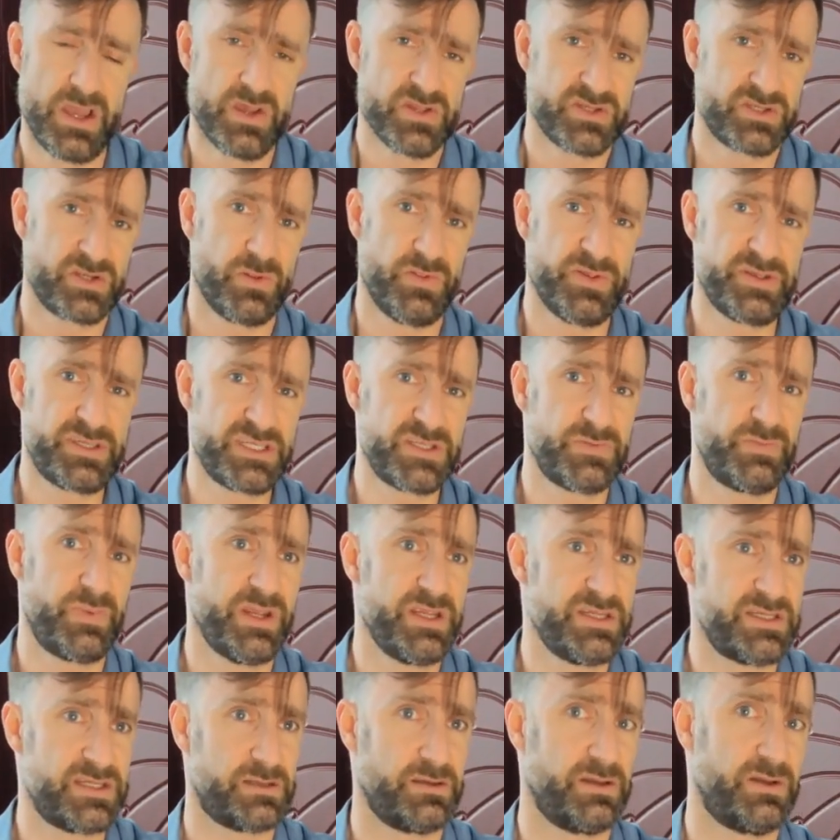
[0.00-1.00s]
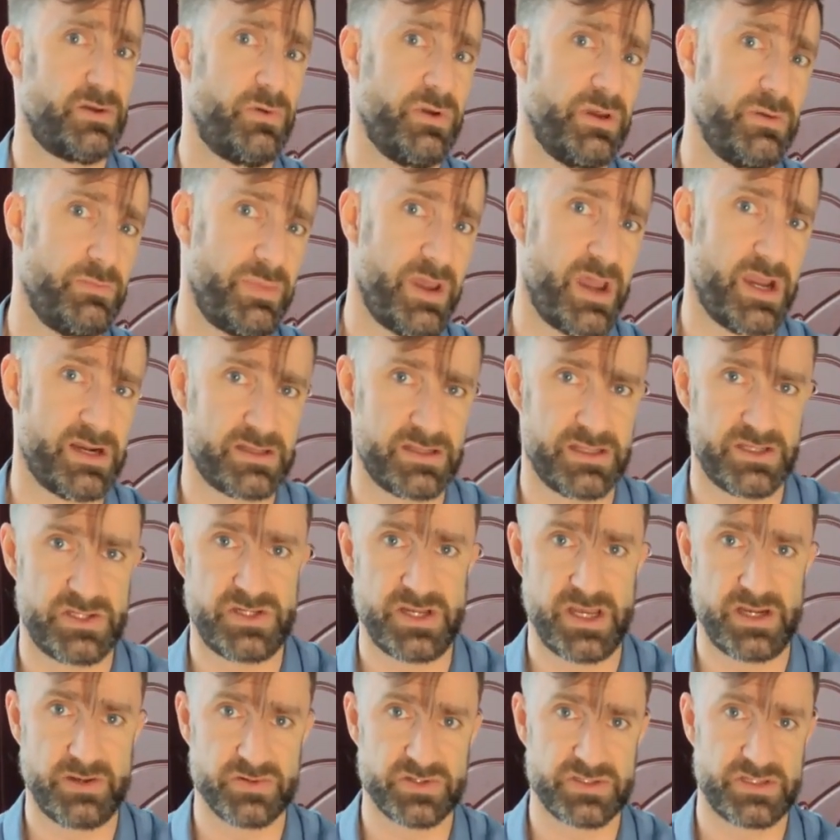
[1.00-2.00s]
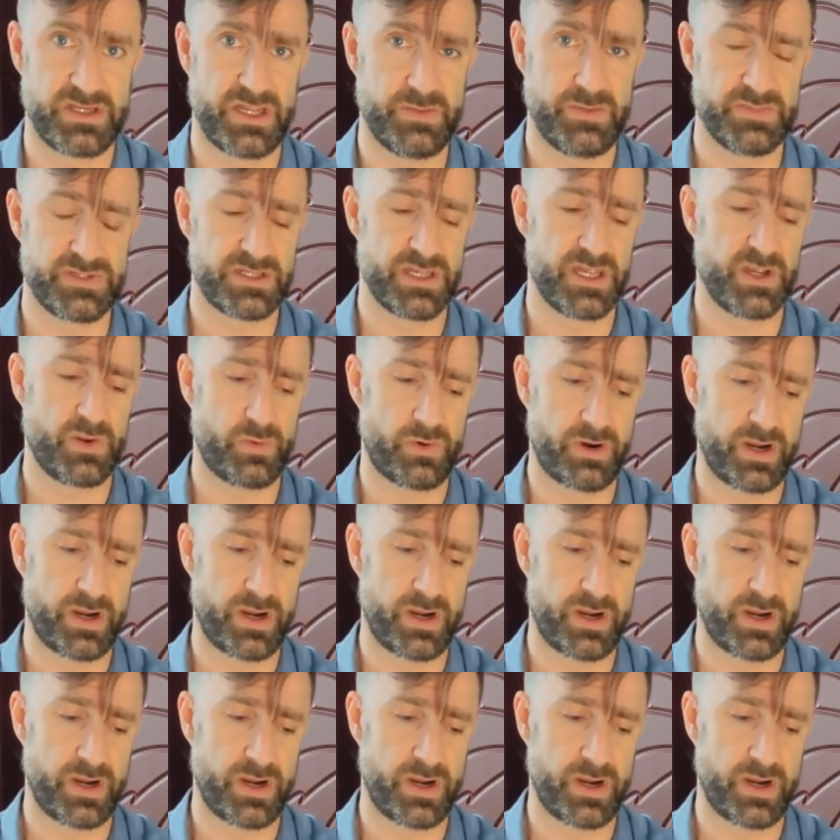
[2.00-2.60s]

So this is basically going back to the channel's namesake,